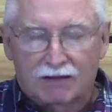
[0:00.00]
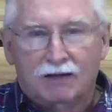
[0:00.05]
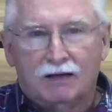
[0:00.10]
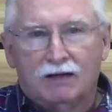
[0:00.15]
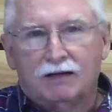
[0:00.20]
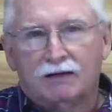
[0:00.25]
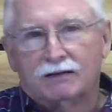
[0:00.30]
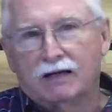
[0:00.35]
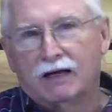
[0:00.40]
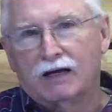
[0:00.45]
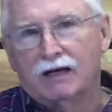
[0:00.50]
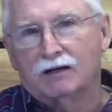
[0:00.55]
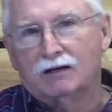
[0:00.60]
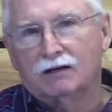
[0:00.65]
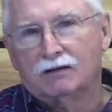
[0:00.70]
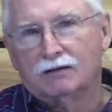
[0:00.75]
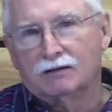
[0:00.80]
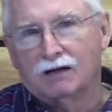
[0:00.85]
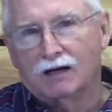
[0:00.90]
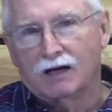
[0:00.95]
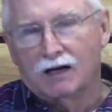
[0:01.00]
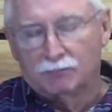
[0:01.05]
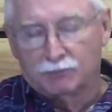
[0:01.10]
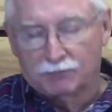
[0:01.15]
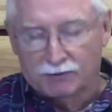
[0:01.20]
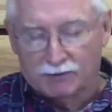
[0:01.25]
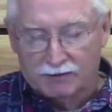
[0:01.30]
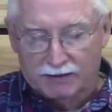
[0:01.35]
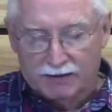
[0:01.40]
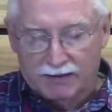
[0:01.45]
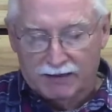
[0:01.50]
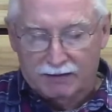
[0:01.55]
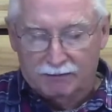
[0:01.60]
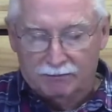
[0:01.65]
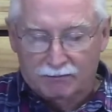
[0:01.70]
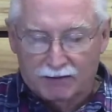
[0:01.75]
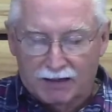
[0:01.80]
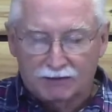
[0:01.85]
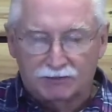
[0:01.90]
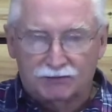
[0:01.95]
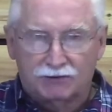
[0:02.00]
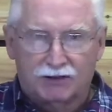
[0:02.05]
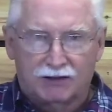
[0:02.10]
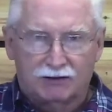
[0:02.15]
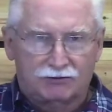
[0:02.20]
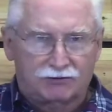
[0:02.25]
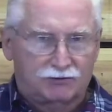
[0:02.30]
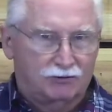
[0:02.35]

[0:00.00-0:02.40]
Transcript: that God proclaimed not just